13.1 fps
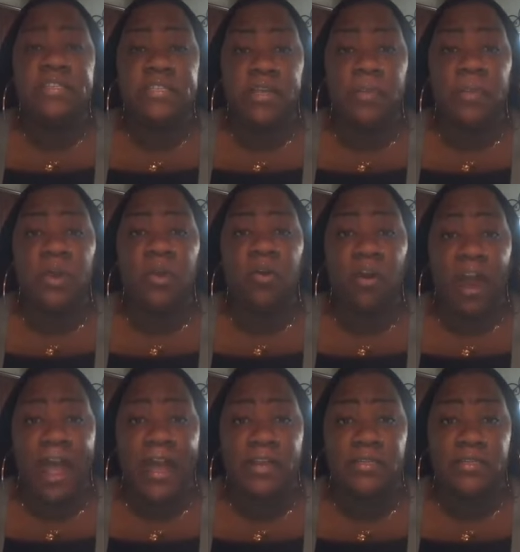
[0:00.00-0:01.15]

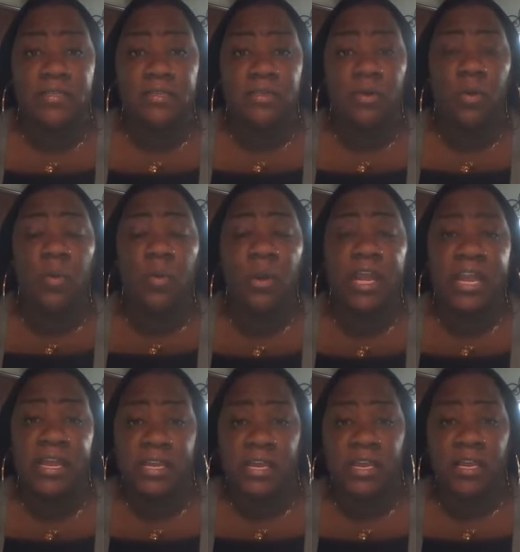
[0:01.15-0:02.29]
Democrats who were
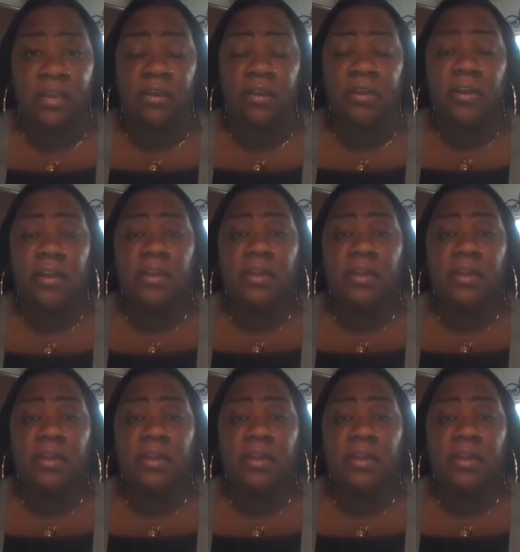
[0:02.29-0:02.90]
in here